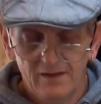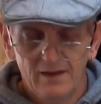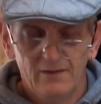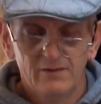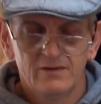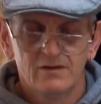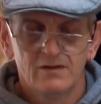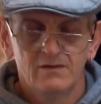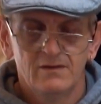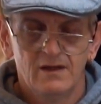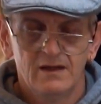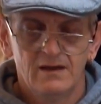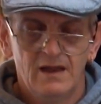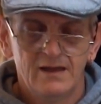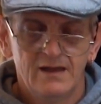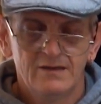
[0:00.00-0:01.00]
that was
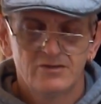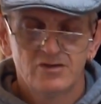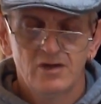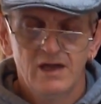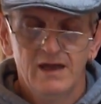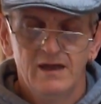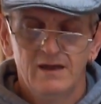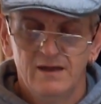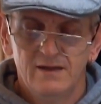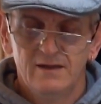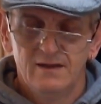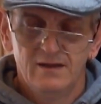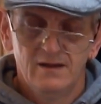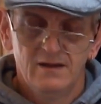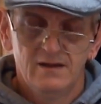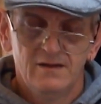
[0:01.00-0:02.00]
like a tray
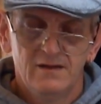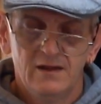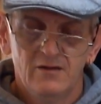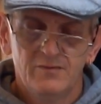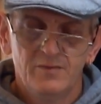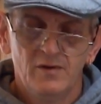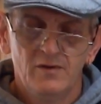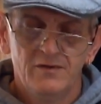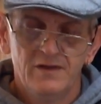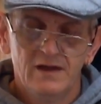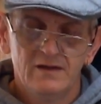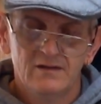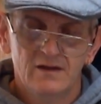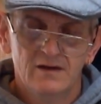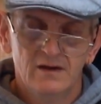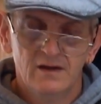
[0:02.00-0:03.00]
that would put
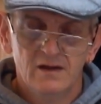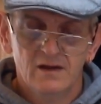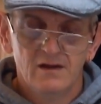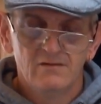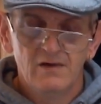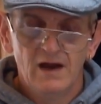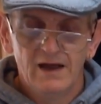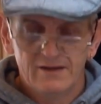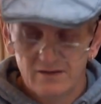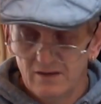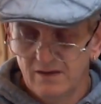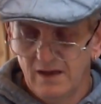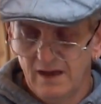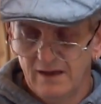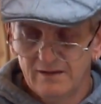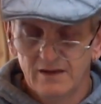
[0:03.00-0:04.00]
things on. Right, so
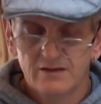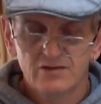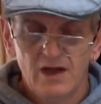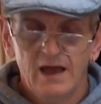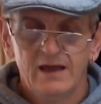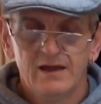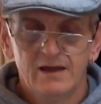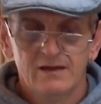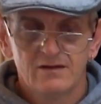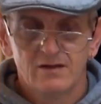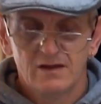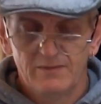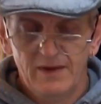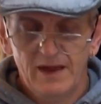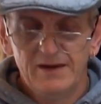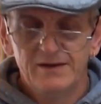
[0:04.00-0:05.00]
yeah, it's a triangle, so it's
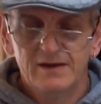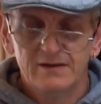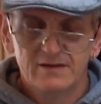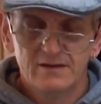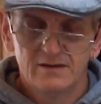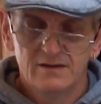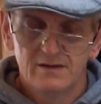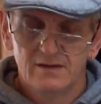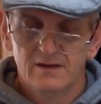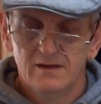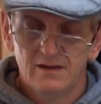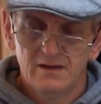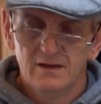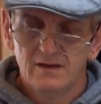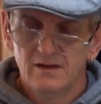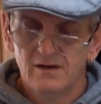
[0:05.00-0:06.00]
a bandage.
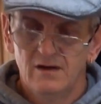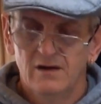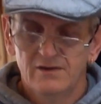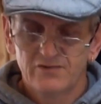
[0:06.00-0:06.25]
Or a